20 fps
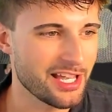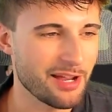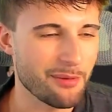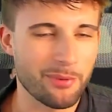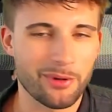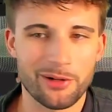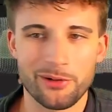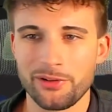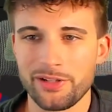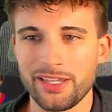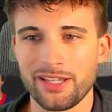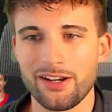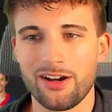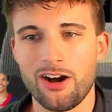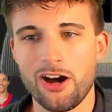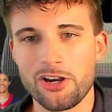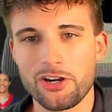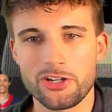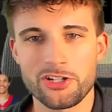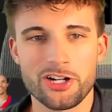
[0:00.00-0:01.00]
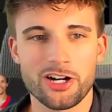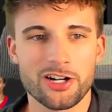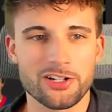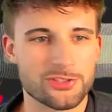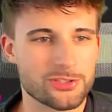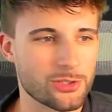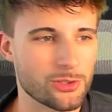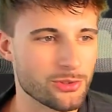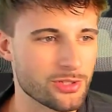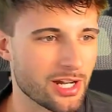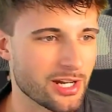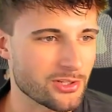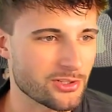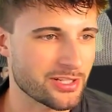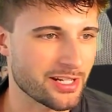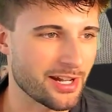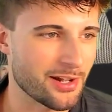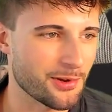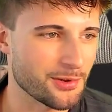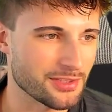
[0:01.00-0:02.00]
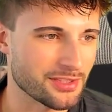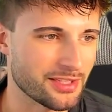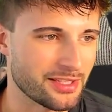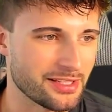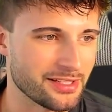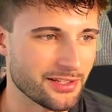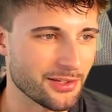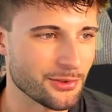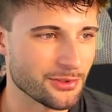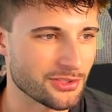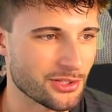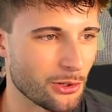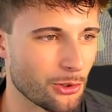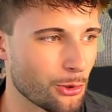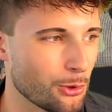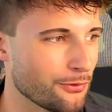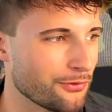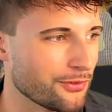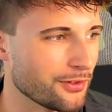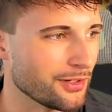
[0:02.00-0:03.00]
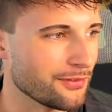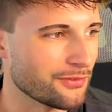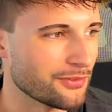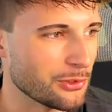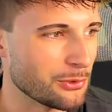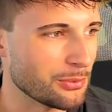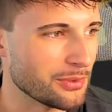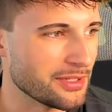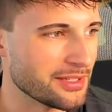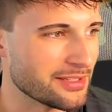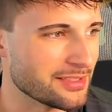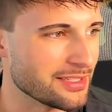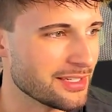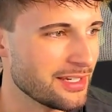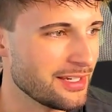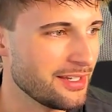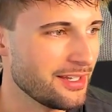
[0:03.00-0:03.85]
where he'll get 100 yards, 2 touchdowns, and then he goes cold for a few weeks.